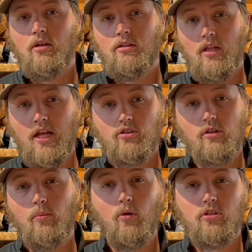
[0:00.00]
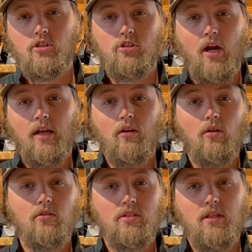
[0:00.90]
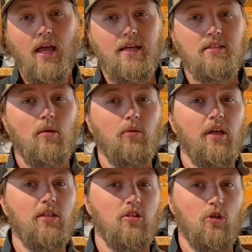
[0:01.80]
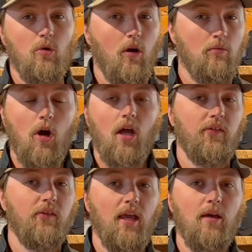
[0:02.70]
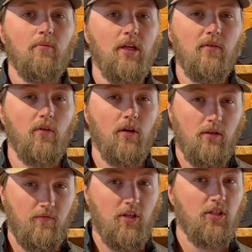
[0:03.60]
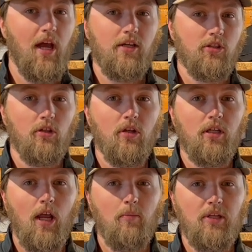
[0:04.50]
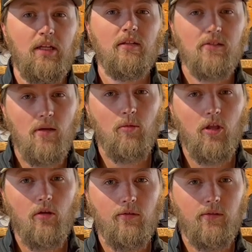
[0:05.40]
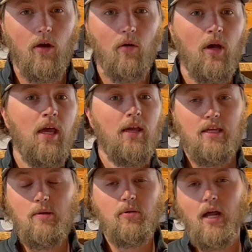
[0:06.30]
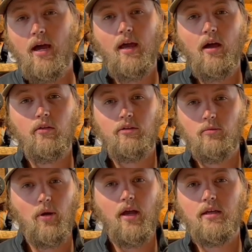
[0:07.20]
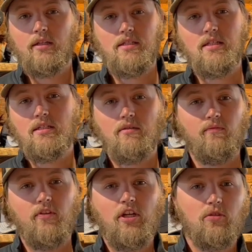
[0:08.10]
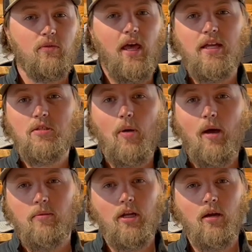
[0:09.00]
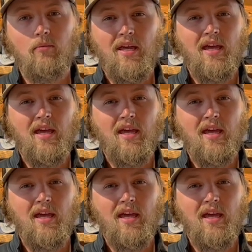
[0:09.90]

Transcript: Lots of reports of tricos the last couple days too on Mossy and Beaver, and fish actually looking up and eating some of those. So keep an eye out. You're probably going to see some fish with heads popping up.